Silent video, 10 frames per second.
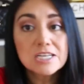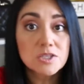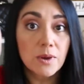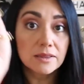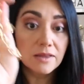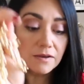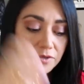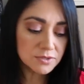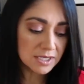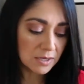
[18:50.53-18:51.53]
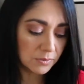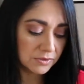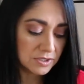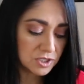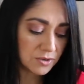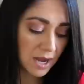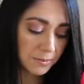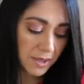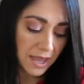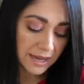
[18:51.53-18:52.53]
So I love using it with this
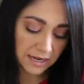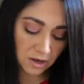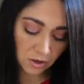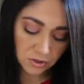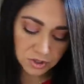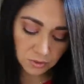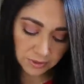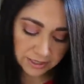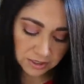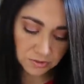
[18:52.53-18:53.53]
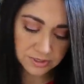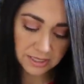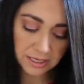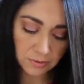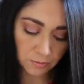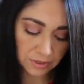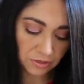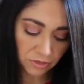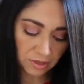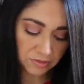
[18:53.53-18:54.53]
strap. And I also like using it
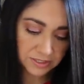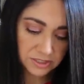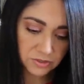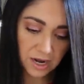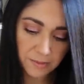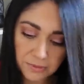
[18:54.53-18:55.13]
with this strap.